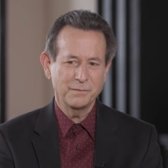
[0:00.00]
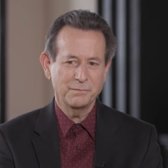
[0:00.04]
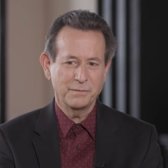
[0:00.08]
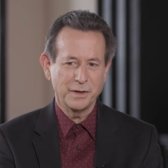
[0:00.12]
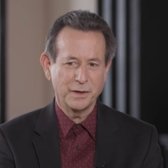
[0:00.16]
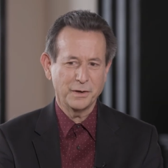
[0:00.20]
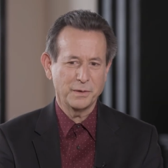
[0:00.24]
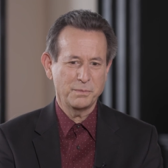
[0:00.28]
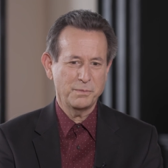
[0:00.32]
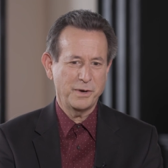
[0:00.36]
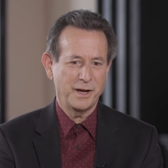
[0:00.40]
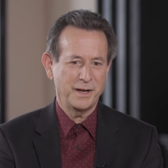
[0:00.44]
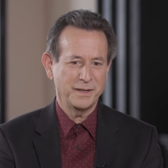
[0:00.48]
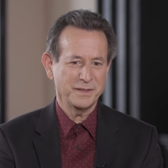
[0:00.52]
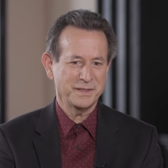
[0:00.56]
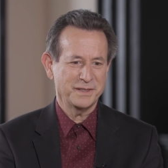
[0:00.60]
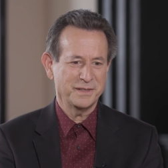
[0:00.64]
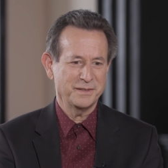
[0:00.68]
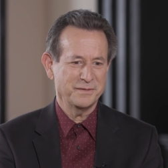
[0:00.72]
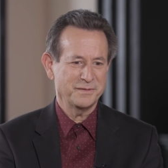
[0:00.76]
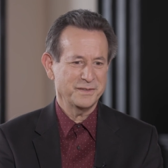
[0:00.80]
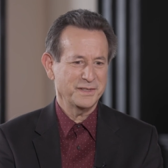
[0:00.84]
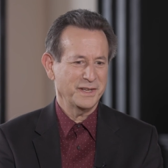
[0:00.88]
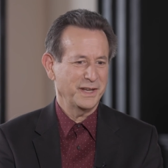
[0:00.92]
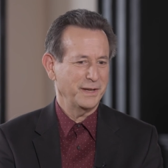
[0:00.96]
Very
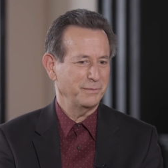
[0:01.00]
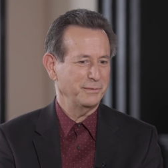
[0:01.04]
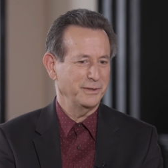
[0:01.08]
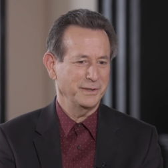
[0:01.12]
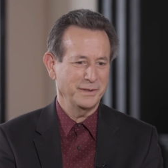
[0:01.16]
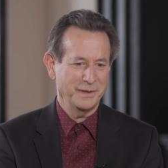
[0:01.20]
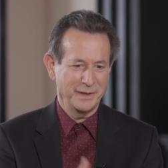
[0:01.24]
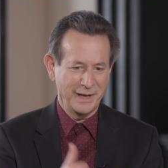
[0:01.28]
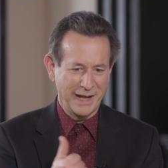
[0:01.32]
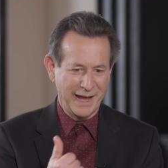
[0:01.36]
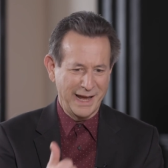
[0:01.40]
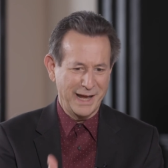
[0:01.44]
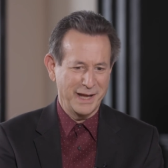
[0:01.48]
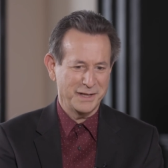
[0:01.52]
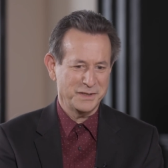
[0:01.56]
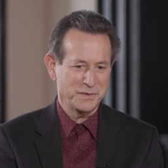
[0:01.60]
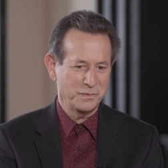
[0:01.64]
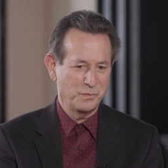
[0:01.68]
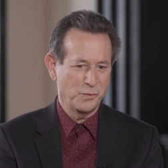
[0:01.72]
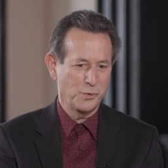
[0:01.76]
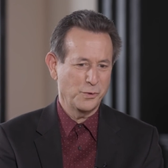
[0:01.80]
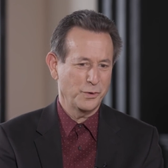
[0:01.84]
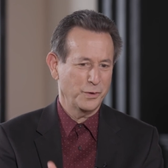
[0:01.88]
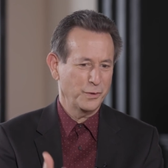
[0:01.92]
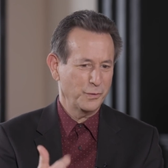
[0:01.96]
positive statement. Ask
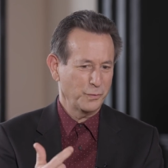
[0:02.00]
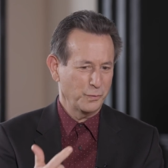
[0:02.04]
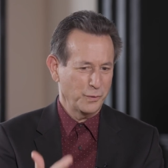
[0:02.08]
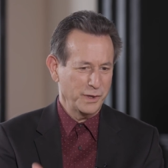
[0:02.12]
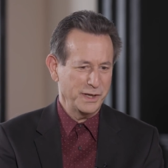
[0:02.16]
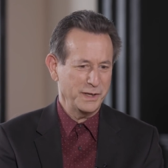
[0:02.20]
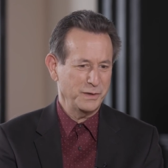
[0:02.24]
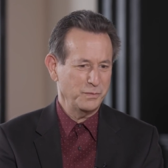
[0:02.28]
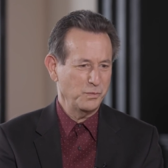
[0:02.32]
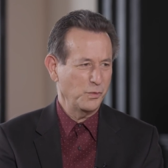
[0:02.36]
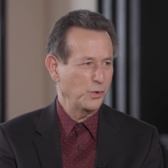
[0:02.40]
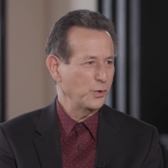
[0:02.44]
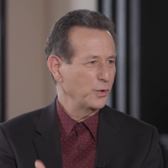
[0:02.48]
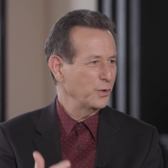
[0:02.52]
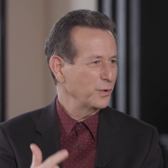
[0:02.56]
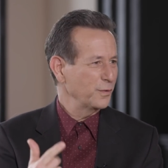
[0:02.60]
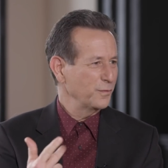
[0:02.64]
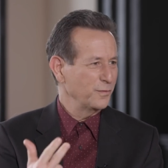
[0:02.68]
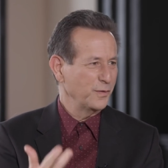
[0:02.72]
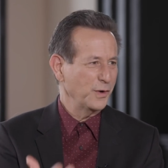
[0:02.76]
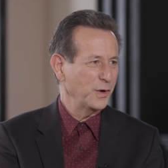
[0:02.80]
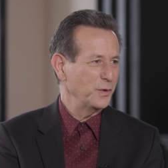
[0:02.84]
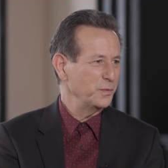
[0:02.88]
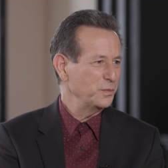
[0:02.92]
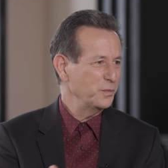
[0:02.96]
more, read more,
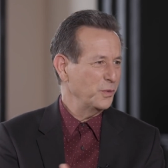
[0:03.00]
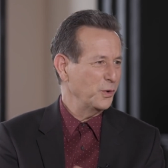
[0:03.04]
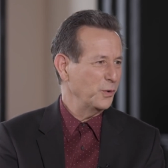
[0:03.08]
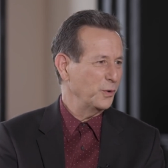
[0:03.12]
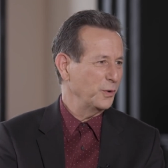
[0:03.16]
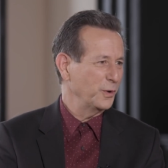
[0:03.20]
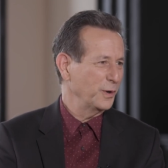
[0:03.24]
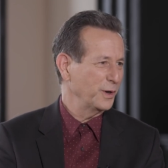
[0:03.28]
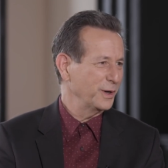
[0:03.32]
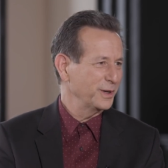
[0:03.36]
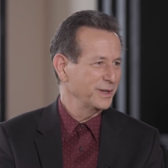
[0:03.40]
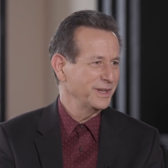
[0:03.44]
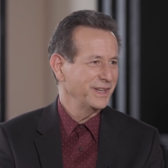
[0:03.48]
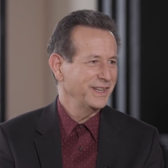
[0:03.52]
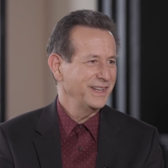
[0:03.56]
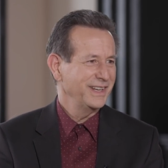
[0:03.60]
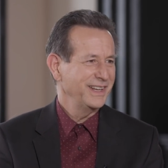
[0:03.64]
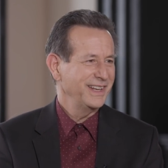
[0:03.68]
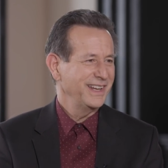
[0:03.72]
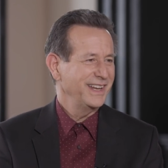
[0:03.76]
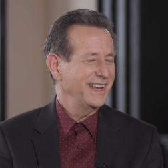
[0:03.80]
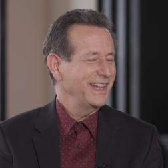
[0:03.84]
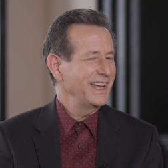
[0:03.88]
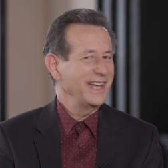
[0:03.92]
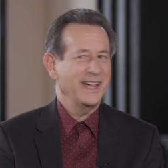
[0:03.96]
vote more.
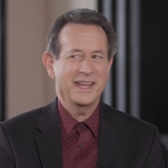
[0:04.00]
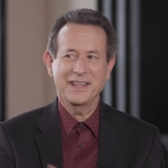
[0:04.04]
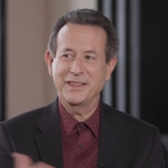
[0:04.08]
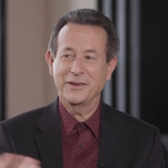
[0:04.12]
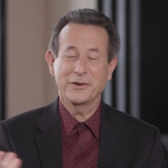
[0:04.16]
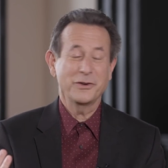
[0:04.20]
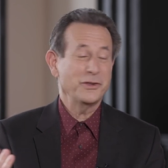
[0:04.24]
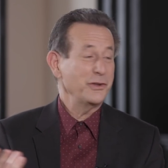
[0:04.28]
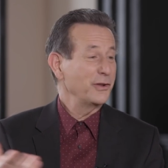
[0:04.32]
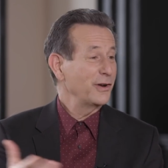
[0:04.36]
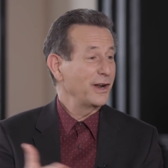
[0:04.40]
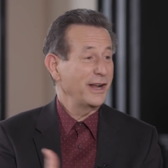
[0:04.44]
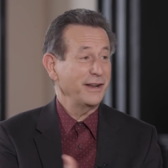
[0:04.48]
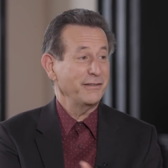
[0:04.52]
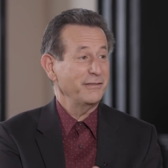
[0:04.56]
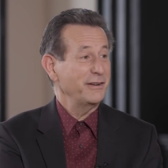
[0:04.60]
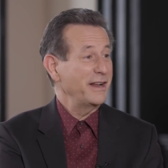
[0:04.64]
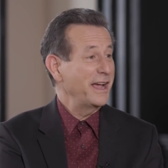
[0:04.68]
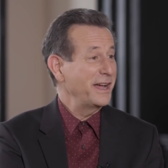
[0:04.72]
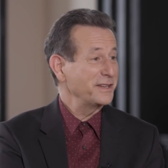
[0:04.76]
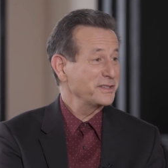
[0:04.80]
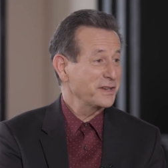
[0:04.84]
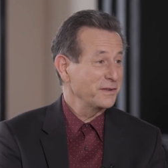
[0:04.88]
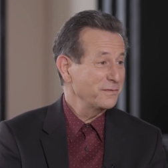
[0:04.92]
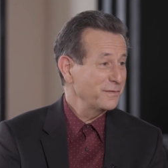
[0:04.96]
They're, you're not even
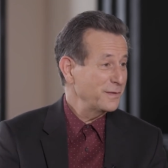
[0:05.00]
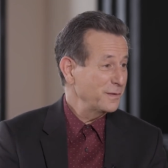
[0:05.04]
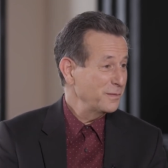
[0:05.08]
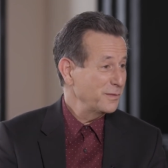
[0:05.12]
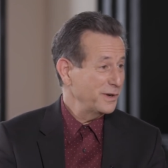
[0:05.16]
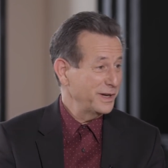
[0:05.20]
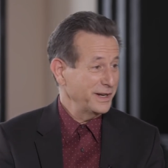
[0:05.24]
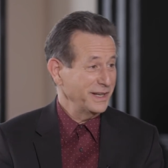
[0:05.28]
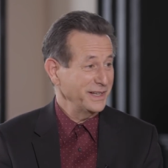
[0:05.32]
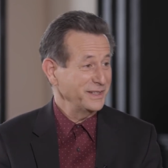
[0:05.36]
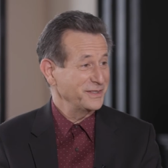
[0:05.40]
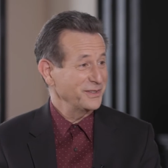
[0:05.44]
asking for money.